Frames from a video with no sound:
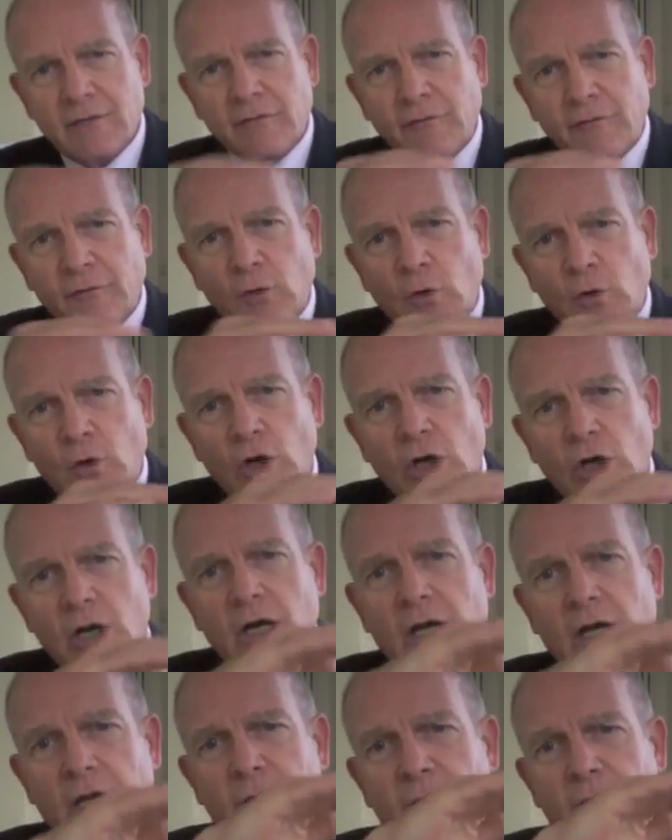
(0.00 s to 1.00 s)

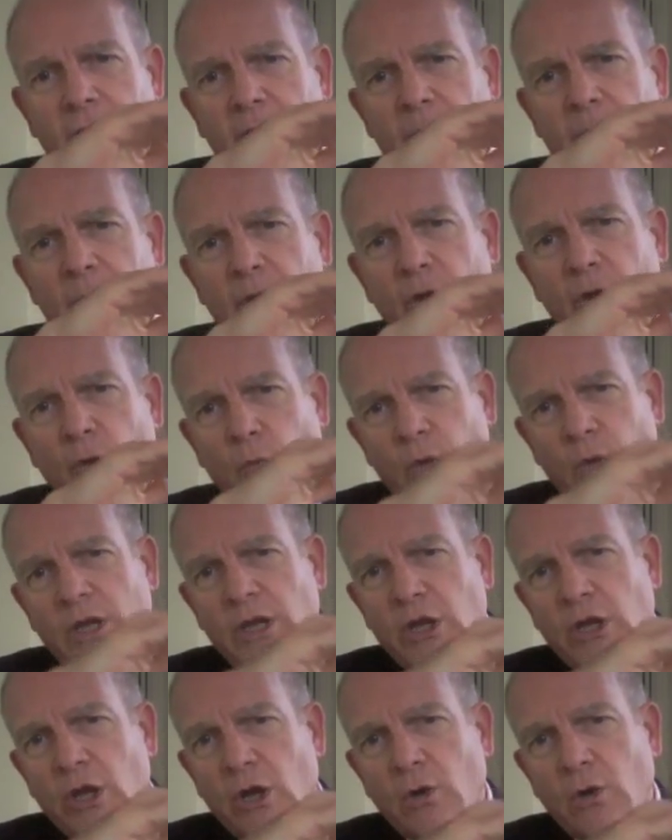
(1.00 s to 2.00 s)
for a therapeutic
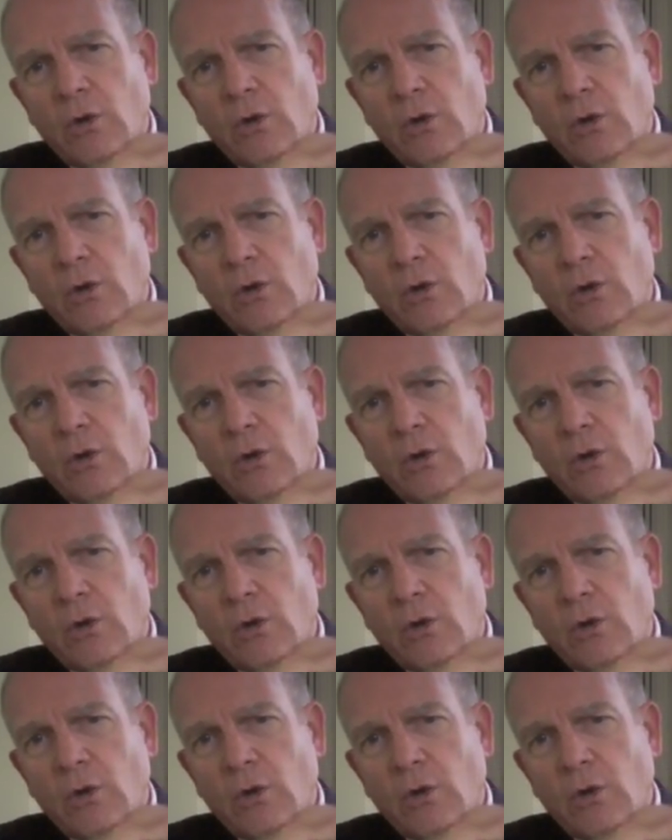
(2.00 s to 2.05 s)
window.